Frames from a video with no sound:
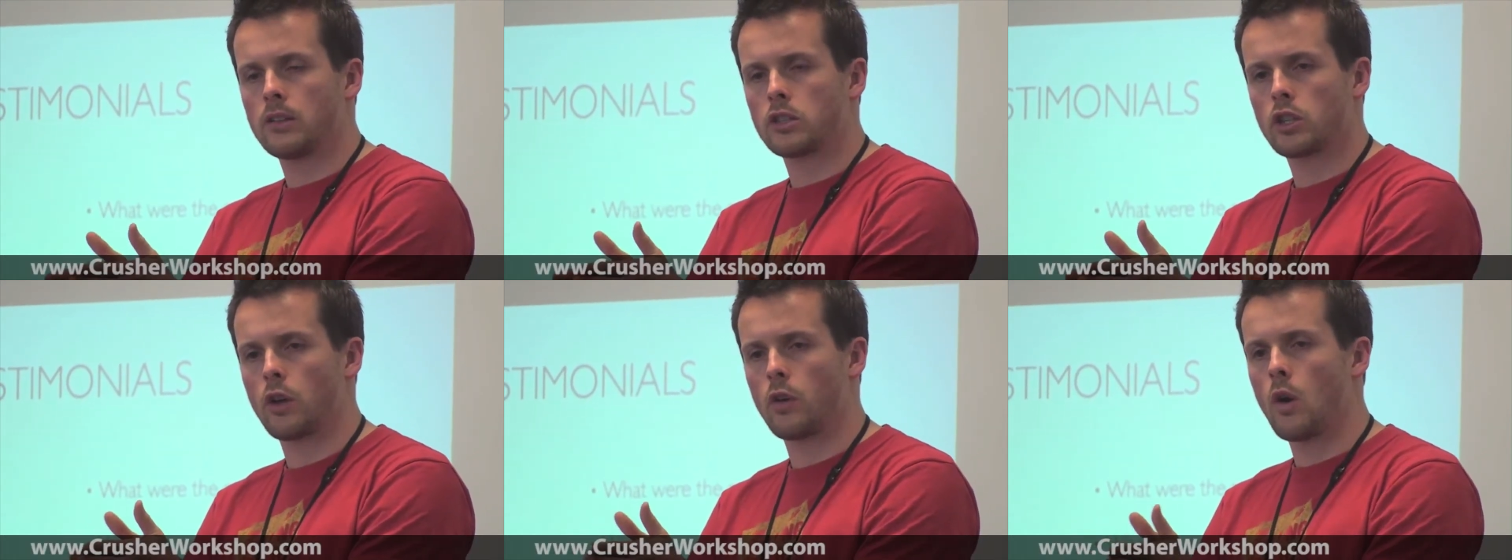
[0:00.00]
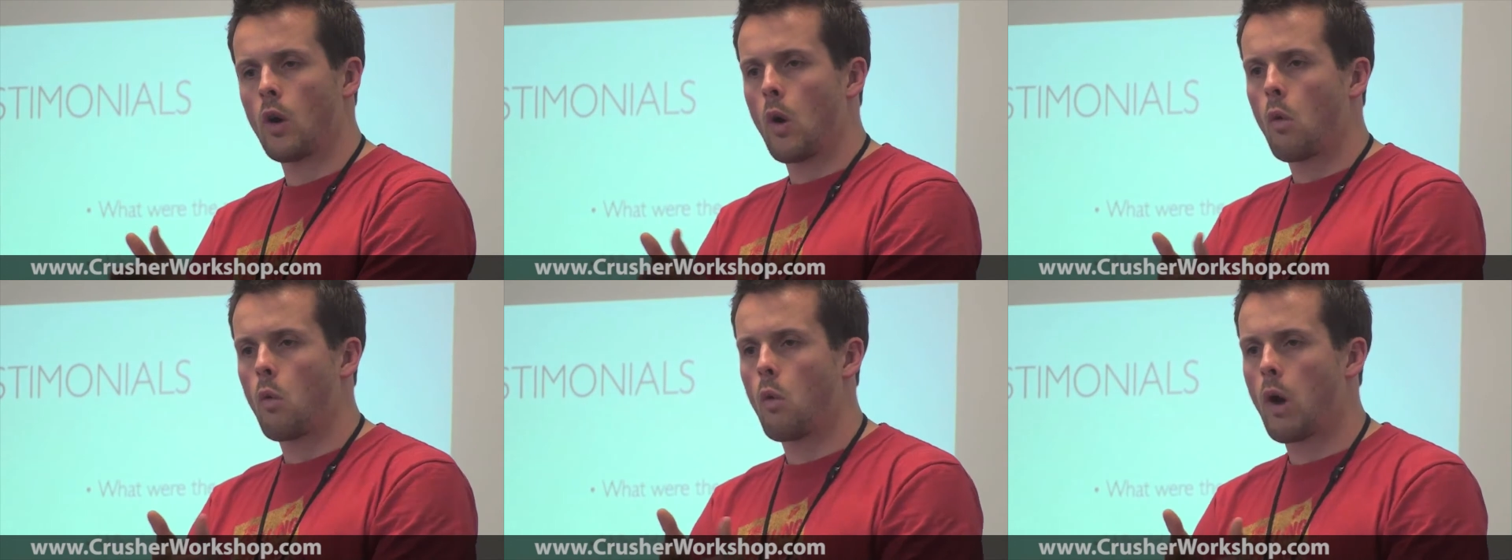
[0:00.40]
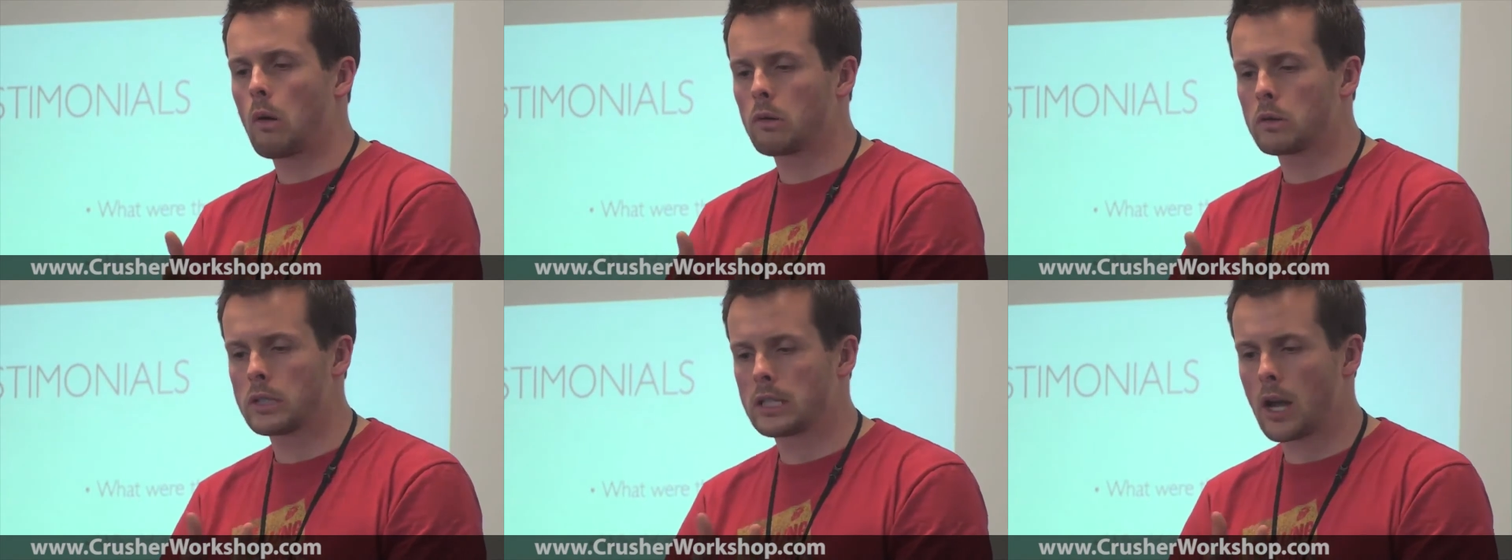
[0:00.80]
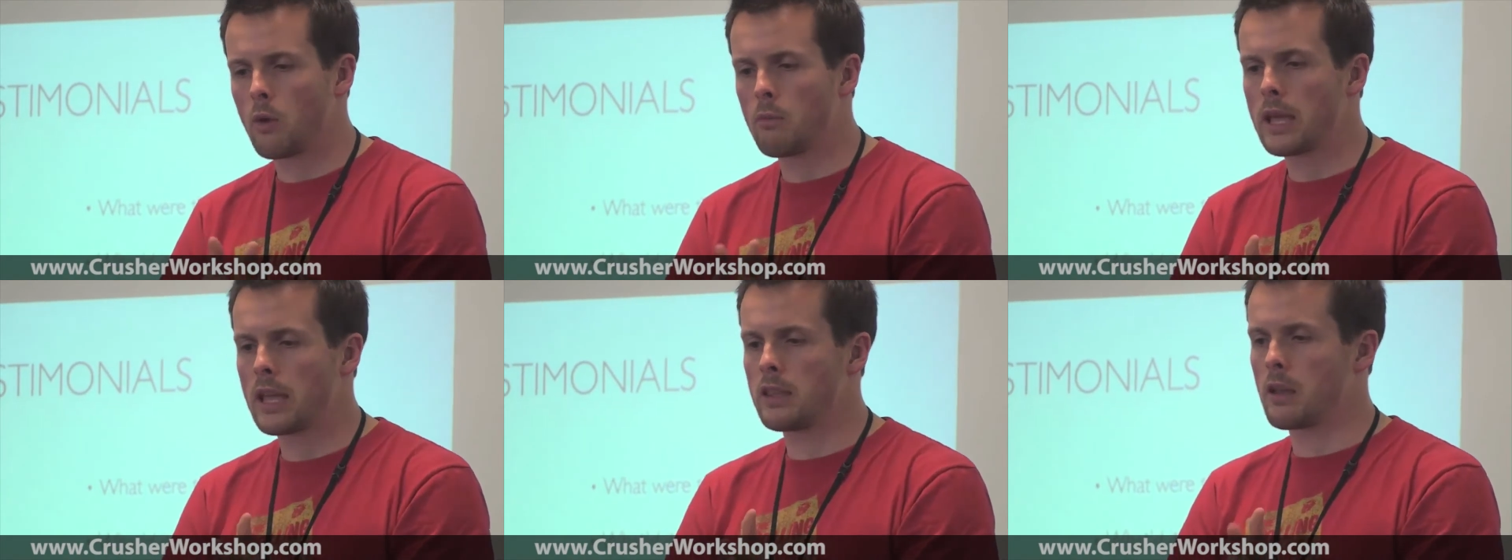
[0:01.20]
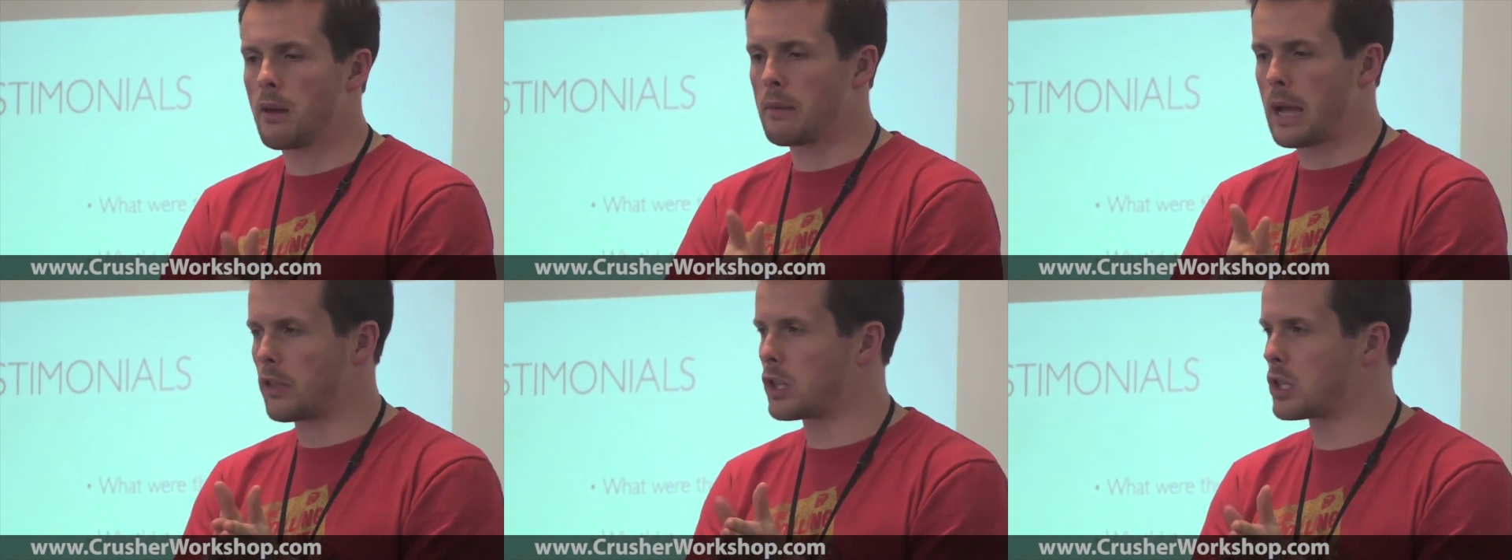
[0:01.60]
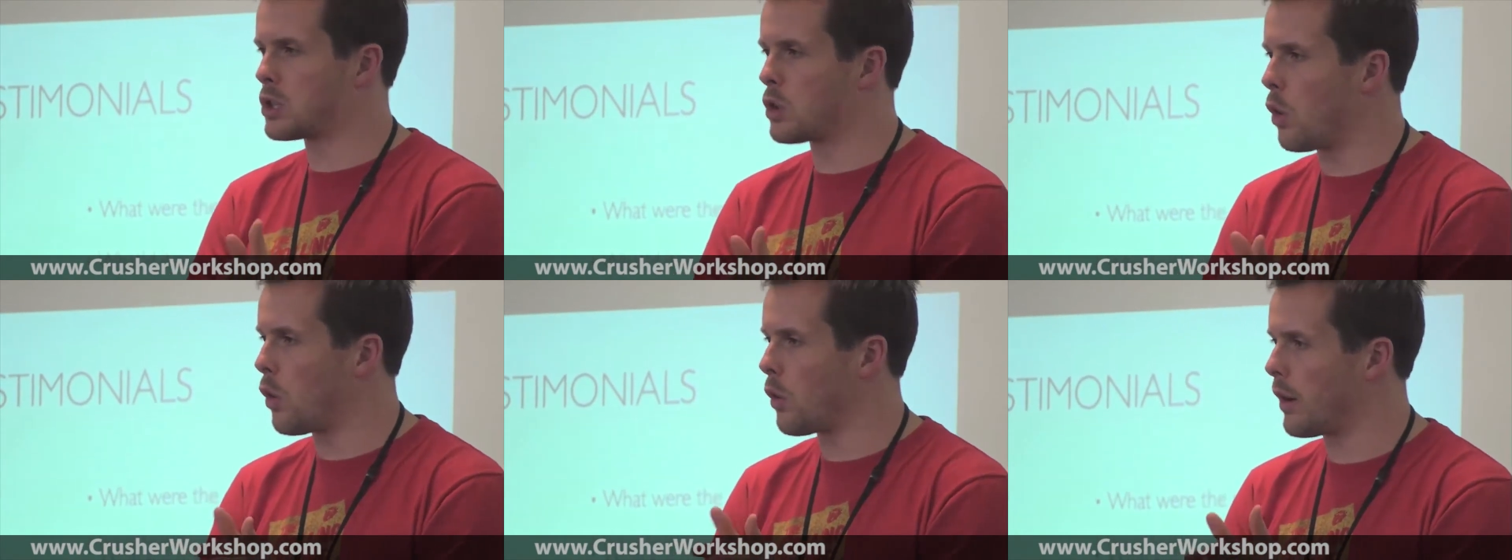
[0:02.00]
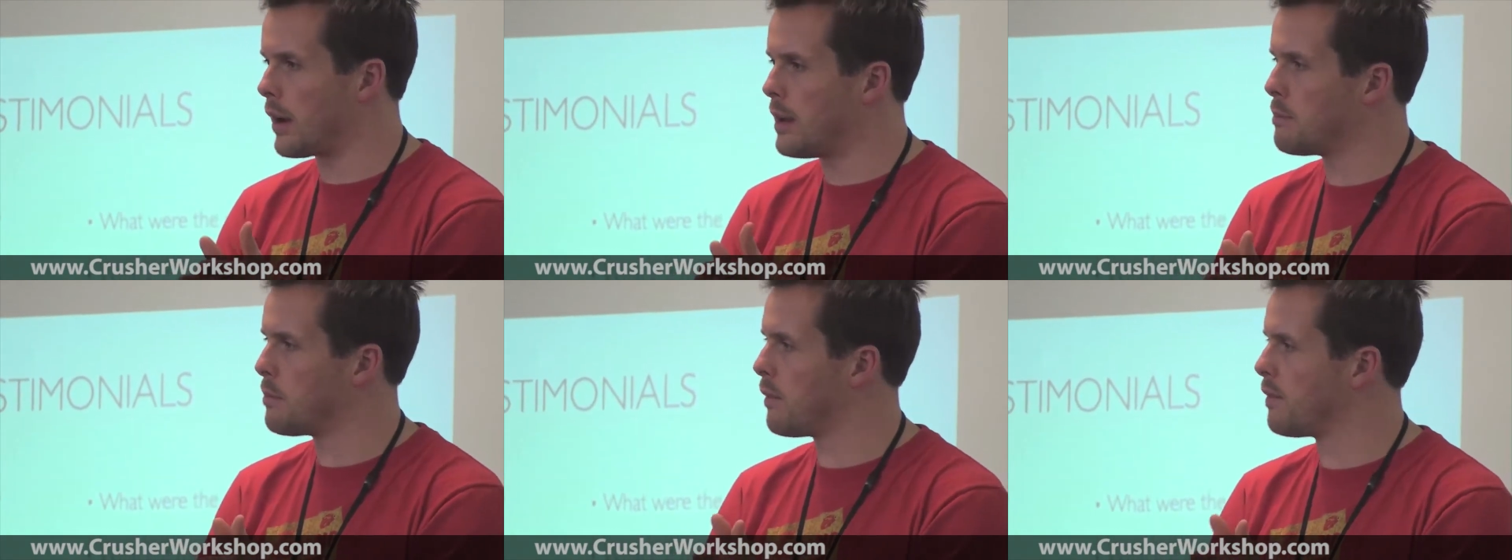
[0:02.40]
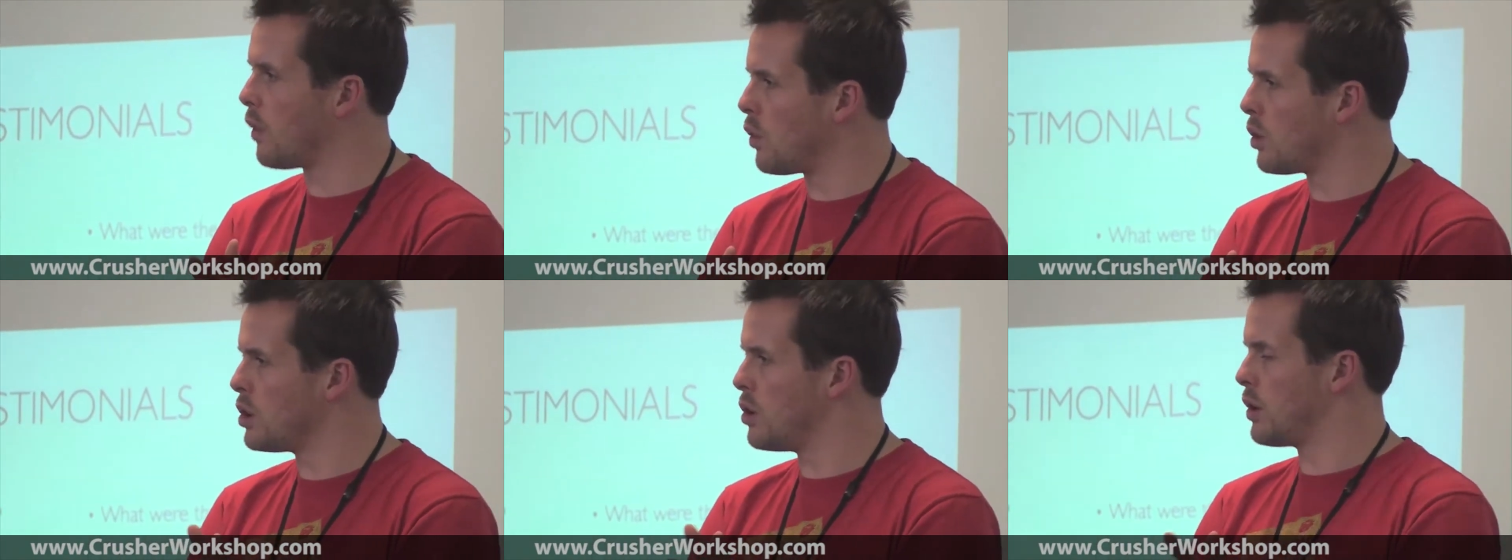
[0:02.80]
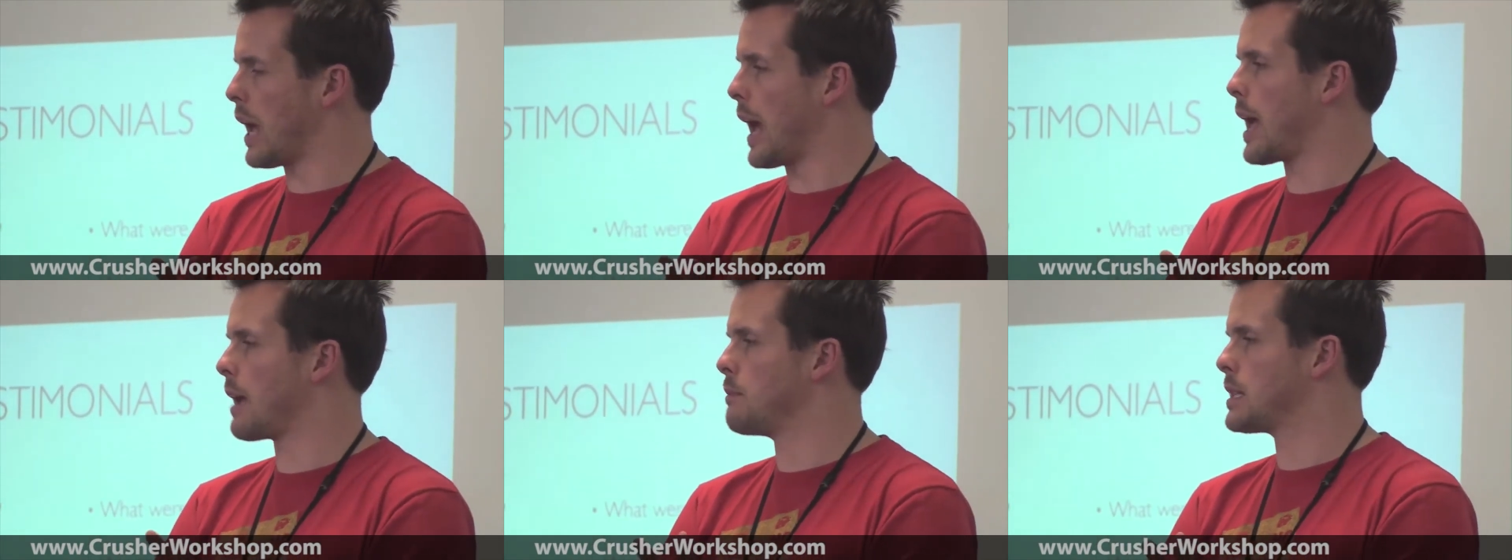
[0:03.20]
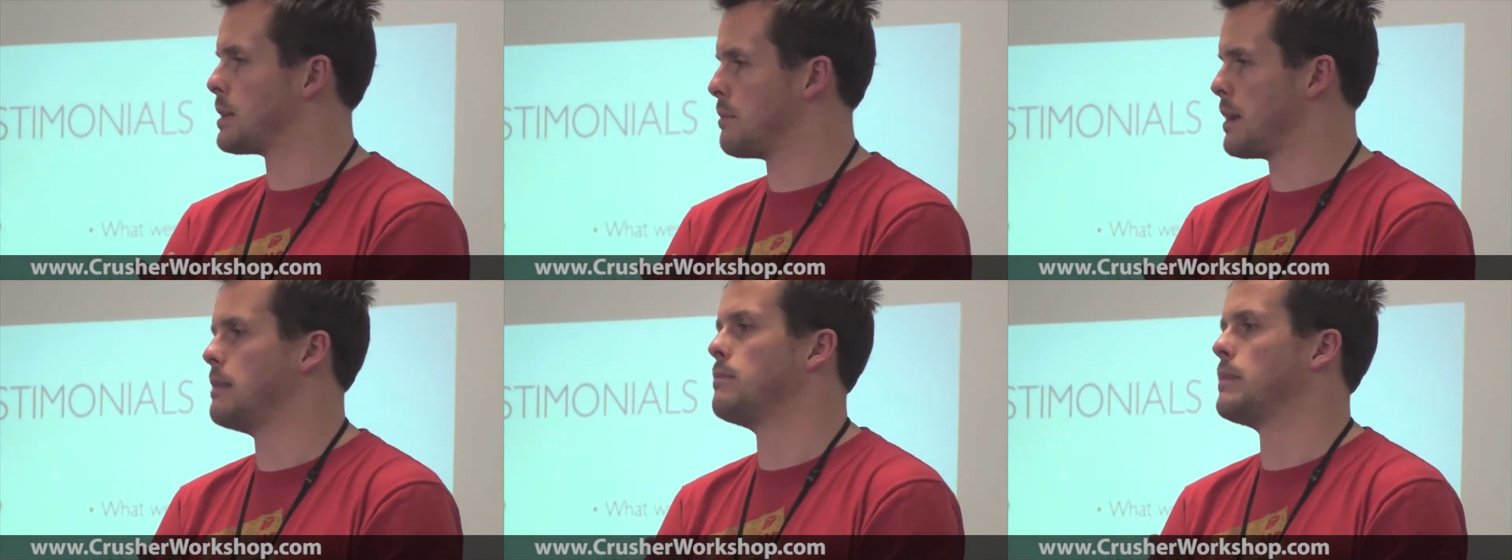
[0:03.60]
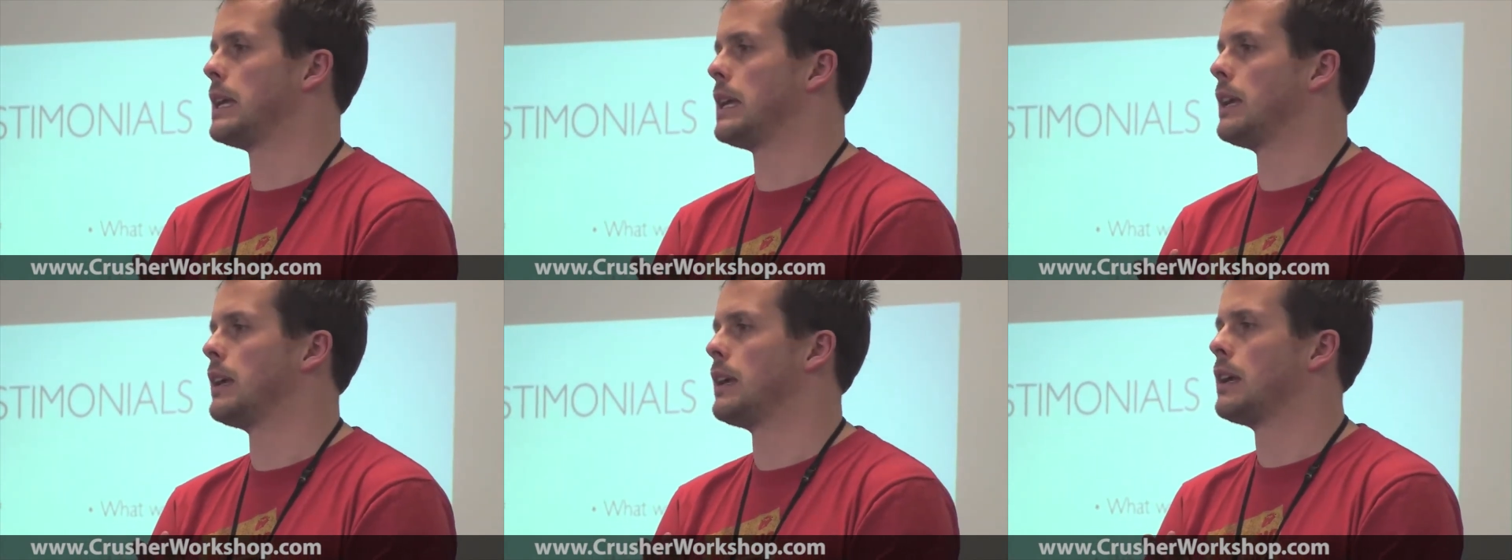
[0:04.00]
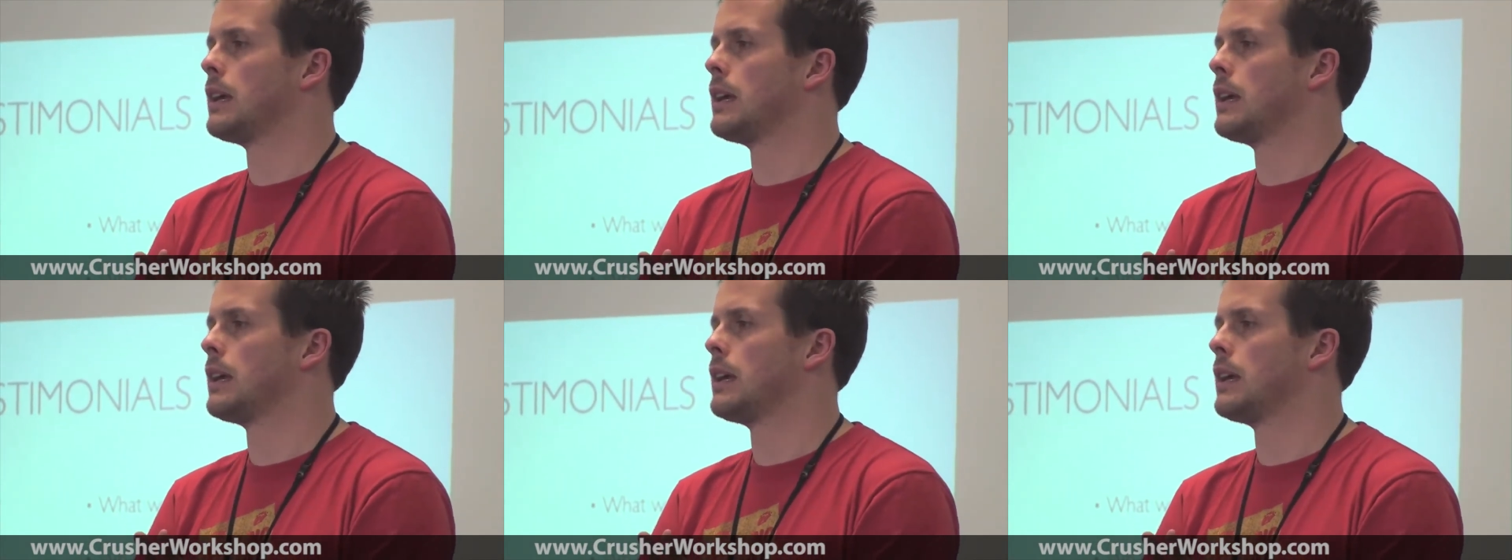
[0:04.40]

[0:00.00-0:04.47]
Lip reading: So tell me about the story before you came to meet me.